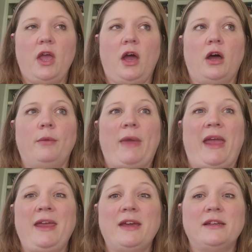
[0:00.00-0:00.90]

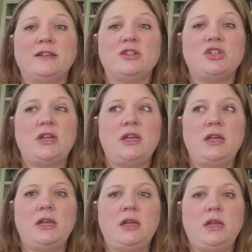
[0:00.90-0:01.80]
And
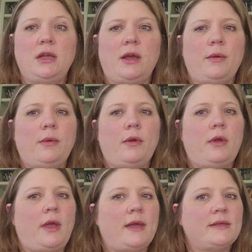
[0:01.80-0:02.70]
she
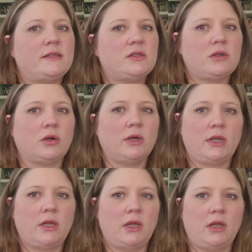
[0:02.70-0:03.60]
has
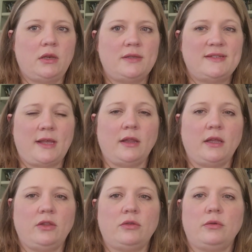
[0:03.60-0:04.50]
started
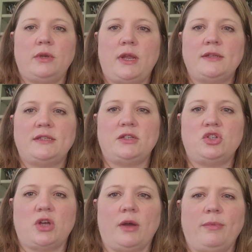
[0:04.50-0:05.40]
selling through an Etsy shop.